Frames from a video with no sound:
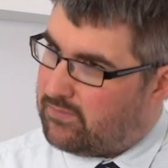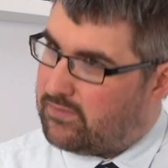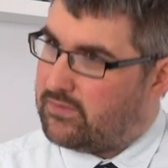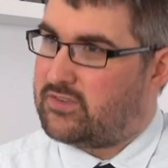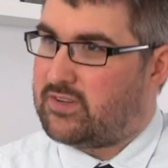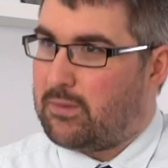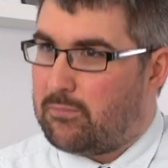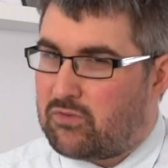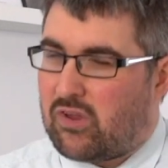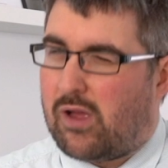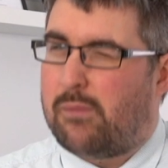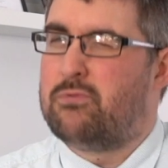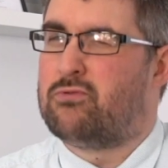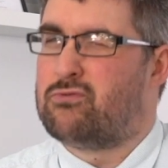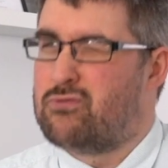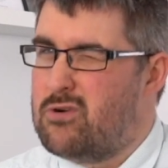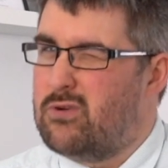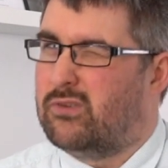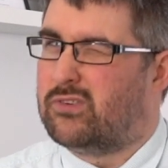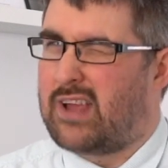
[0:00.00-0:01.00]
sometimes
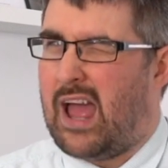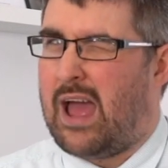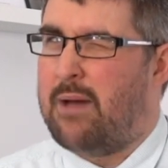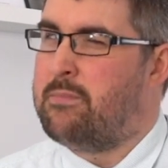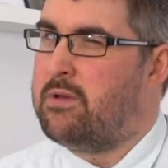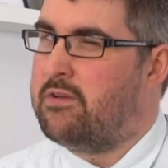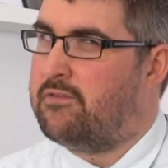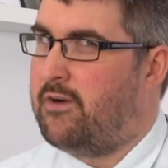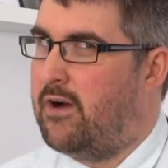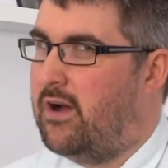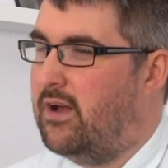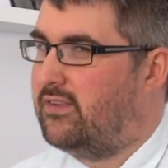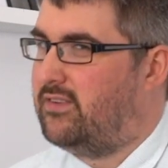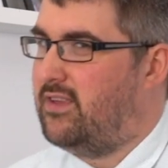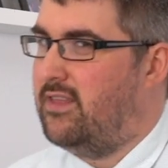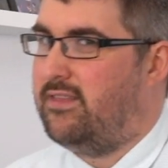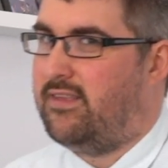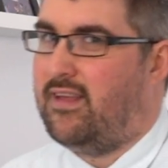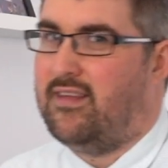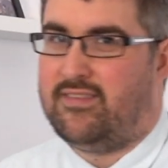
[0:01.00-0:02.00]
roots can be
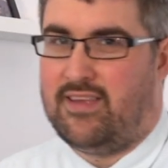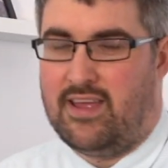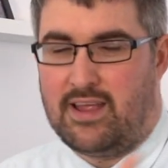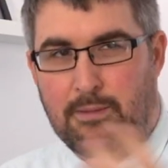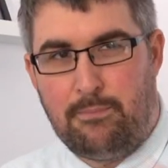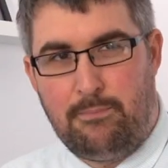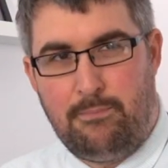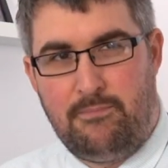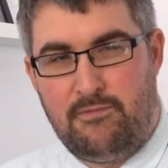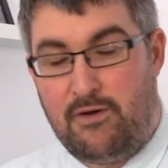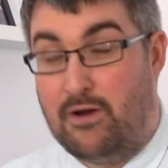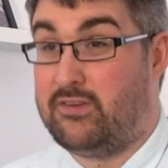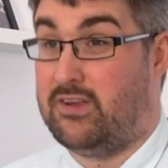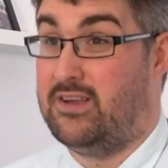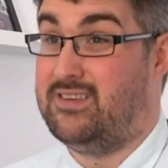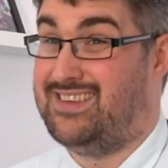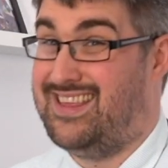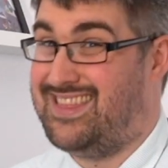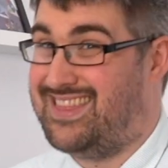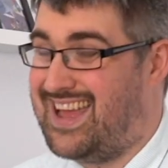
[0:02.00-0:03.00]

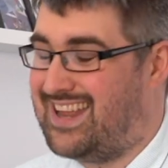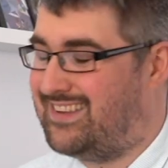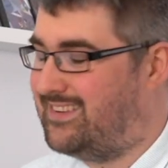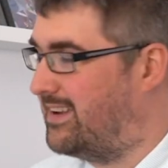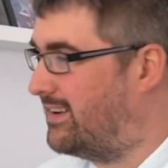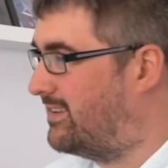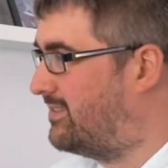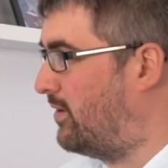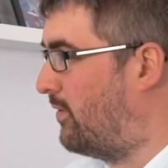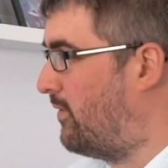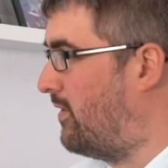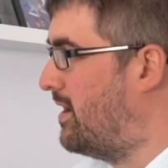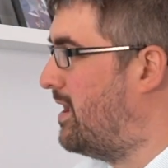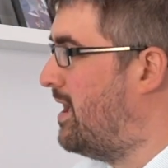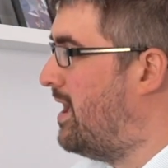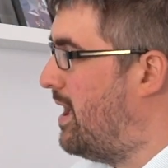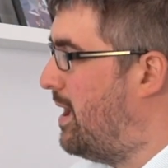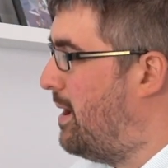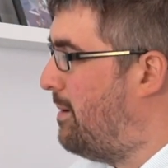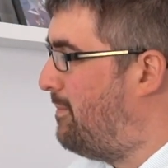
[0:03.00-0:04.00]
photosynthetic,
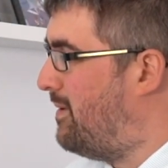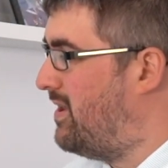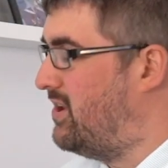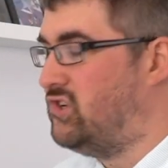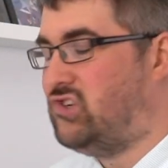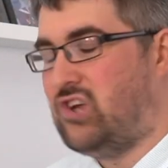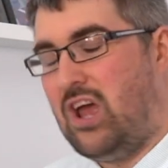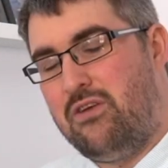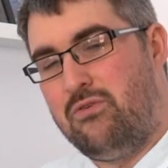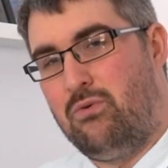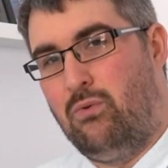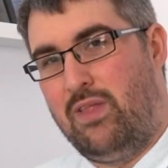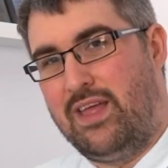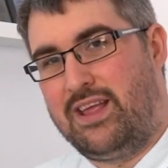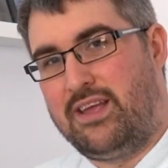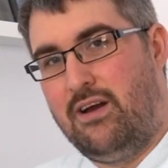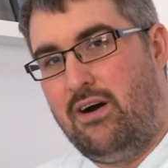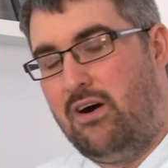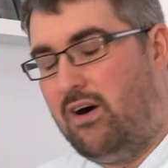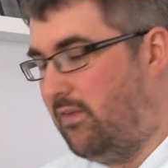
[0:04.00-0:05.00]
but in general they
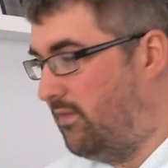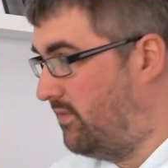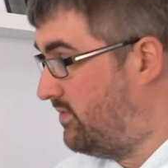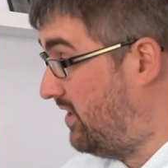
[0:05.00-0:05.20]
can't.